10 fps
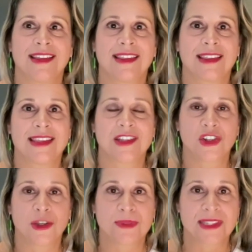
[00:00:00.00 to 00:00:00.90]
This
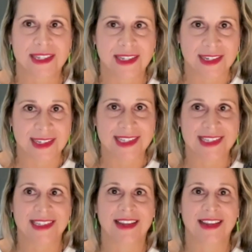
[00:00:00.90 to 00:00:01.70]
ship sinks.